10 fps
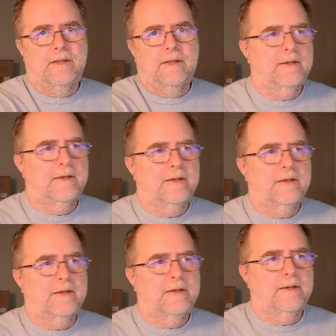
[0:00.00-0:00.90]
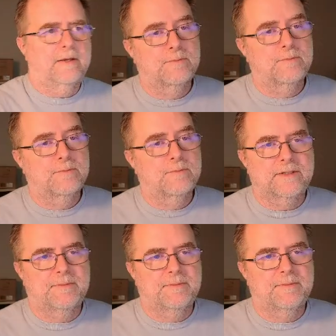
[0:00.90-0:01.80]
other games that have that type
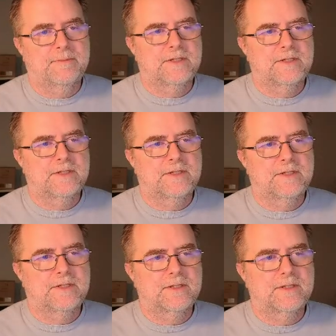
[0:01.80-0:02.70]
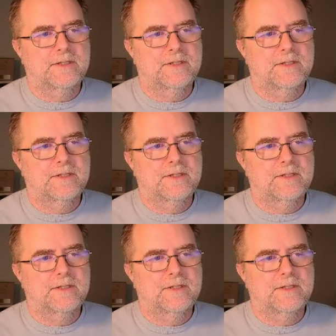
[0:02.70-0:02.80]
of mode where you can really